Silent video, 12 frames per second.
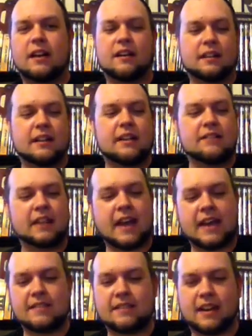It even
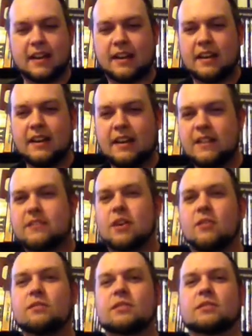has like its
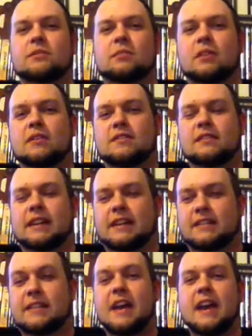own little
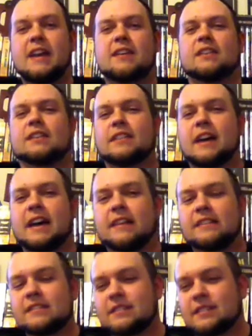like take on that.
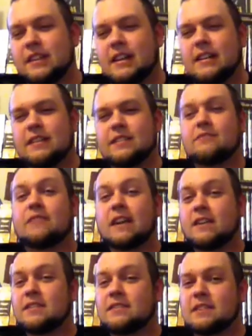That's
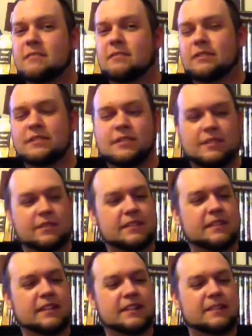very similar to
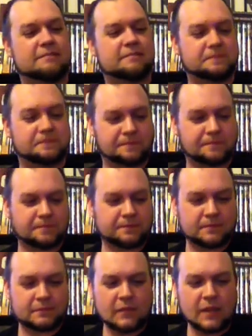it.
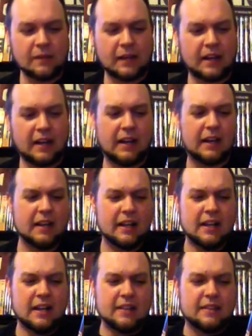But
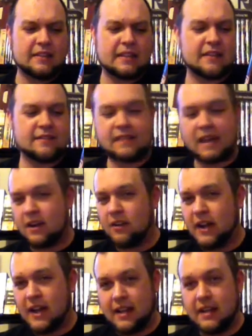this has
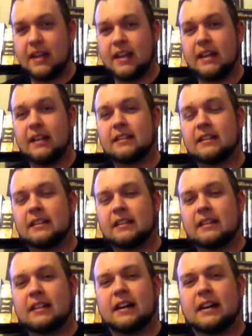Daryl Hannah in it,
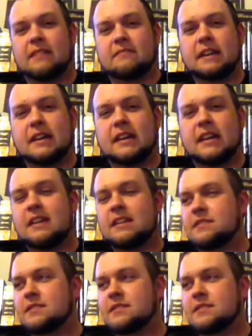and